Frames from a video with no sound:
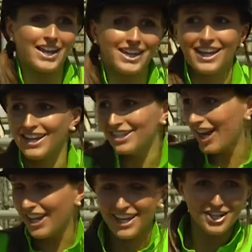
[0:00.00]
I can't.
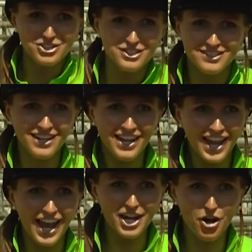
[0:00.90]
I can't just
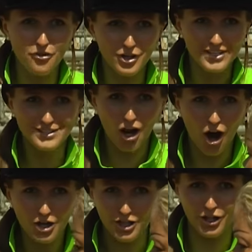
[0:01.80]
hand okay. over his
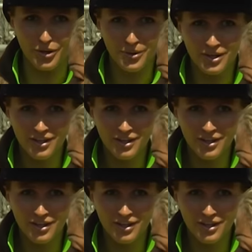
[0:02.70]
car to you.